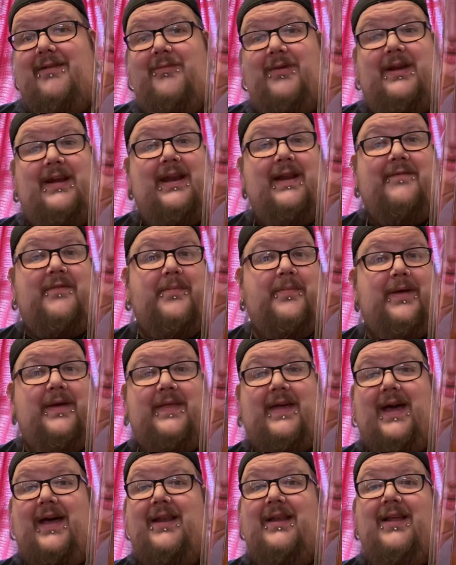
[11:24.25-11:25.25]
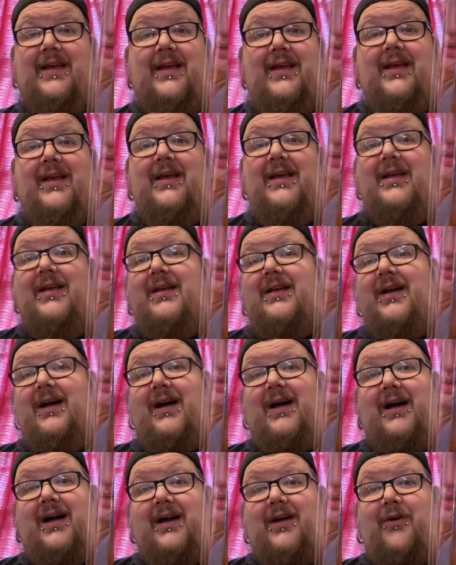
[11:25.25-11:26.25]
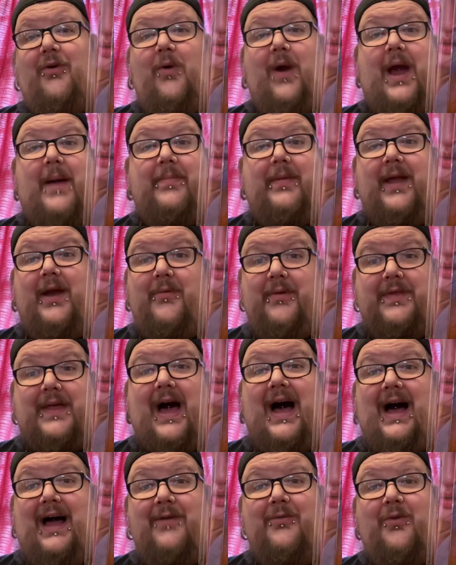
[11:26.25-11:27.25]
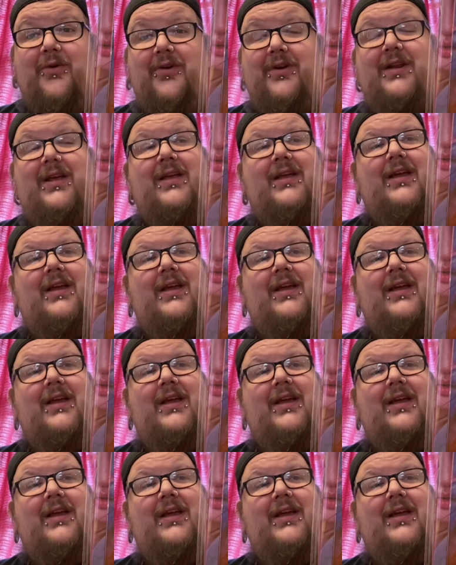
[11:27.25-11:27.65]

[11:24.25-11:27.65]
We didn't have to play that crap like with Onward,